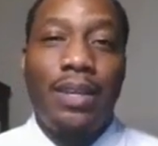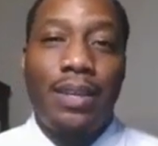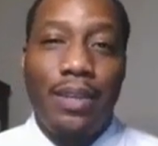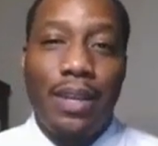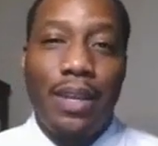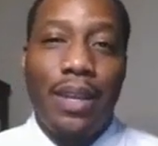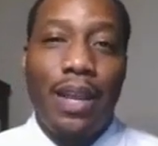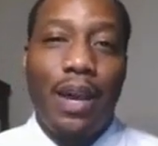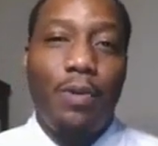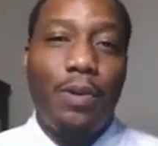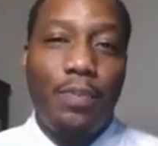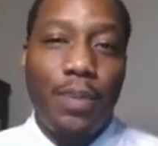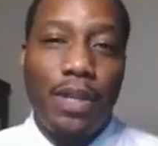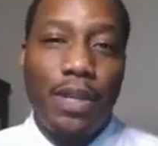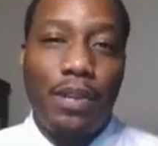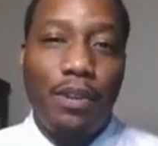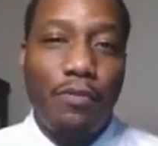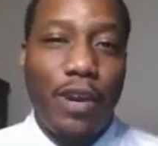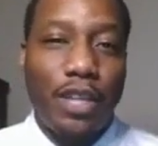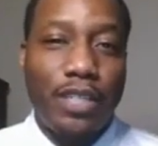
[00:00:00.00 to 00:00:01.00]
then that would be the
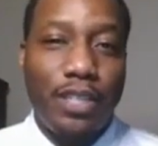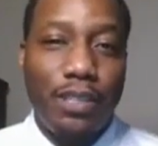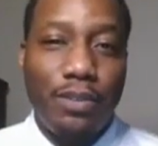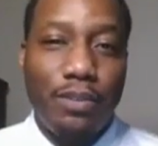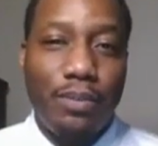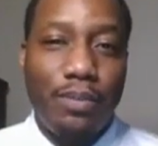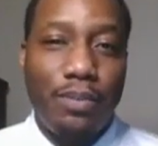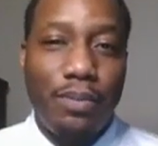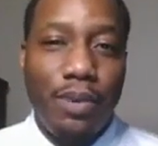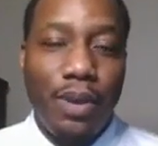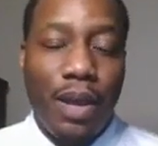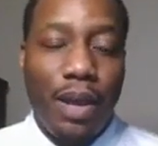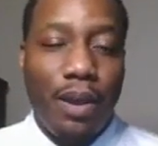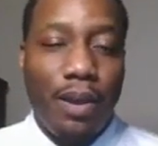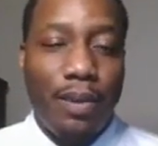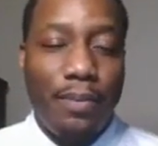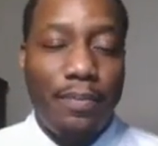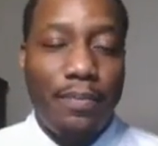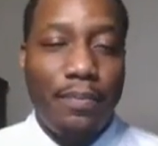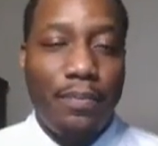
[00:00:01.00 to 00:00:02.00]
direction
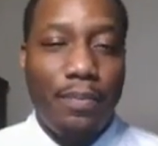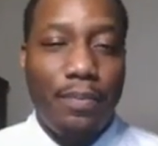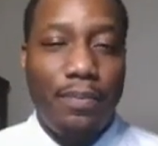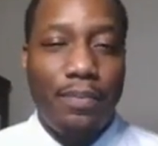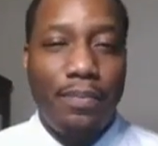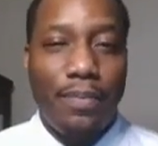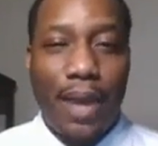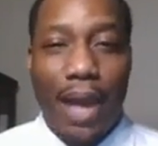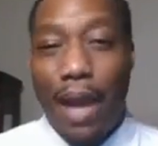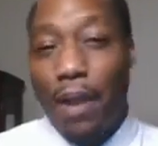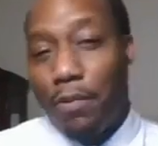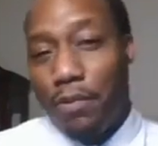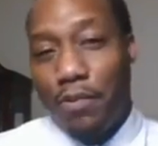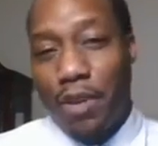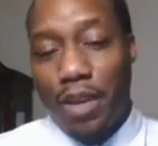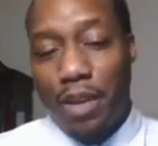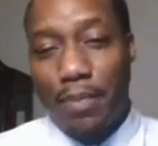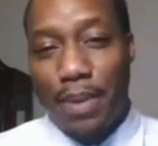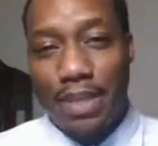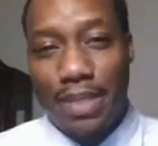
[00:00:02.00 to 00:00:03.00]
I would
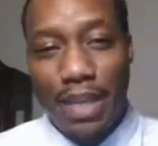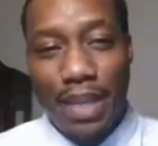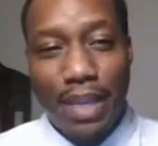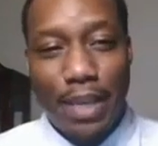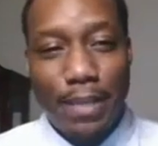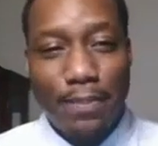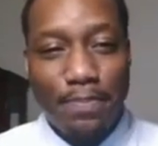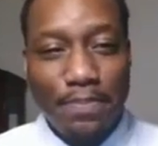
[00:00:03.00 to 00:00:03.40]
recommend taking.